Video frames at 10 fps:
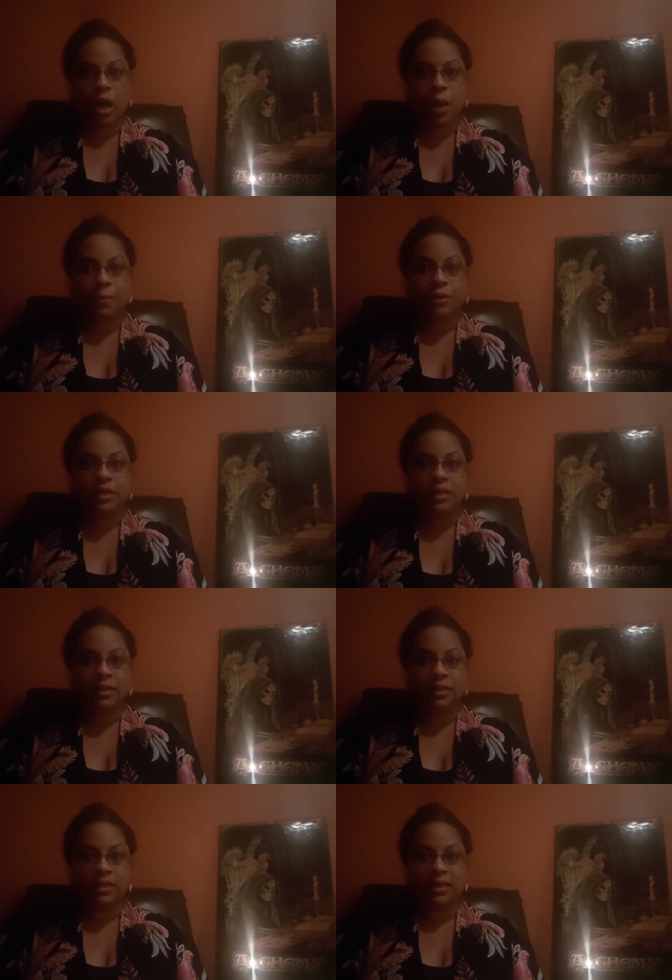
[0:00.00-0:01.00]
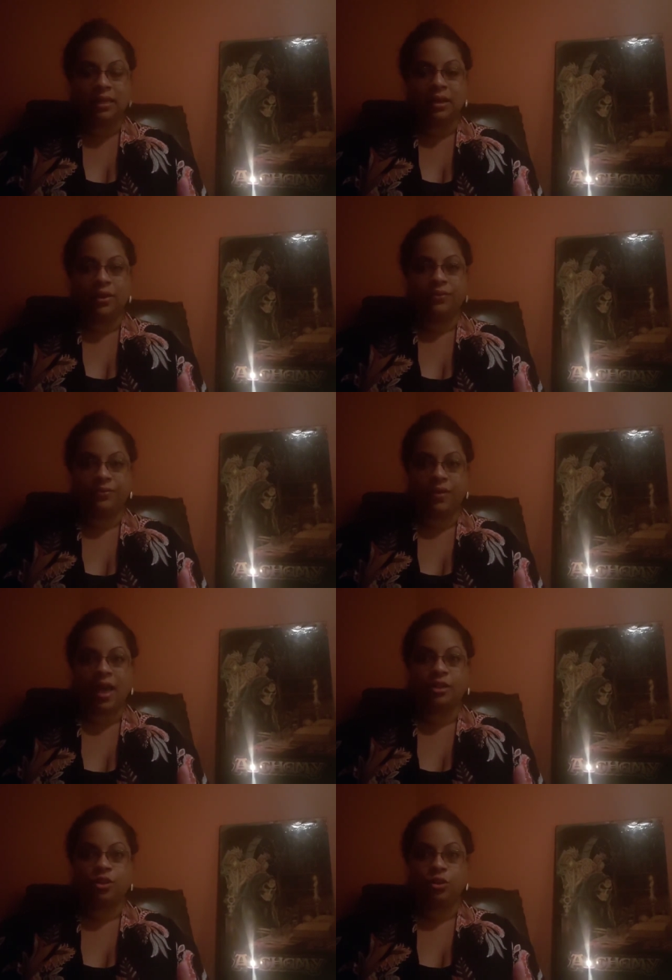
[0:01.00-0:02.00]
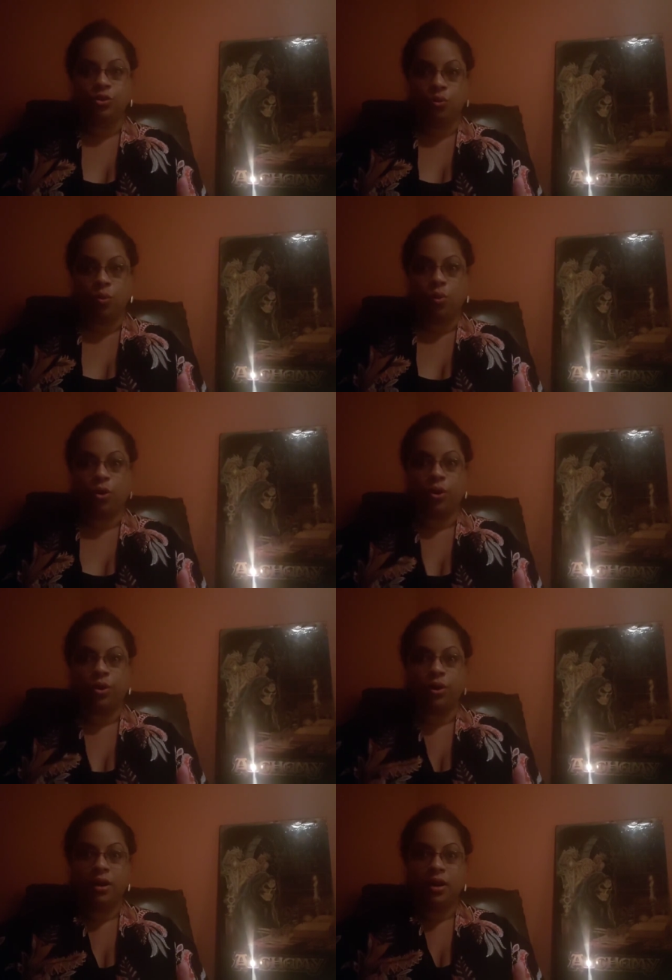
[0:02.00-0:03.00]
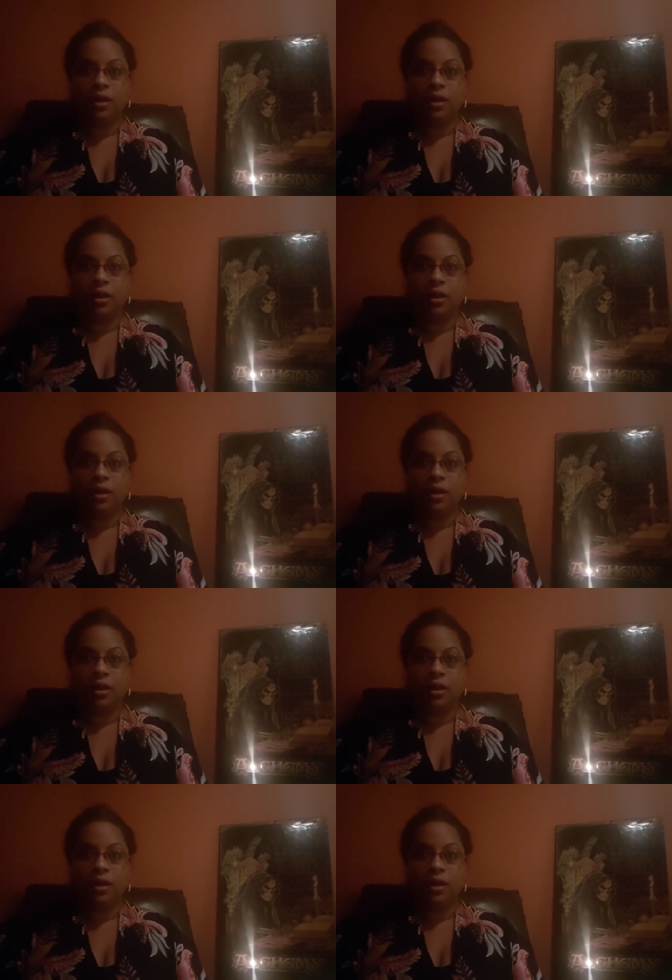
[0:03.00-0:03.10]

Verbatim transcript: completely affect your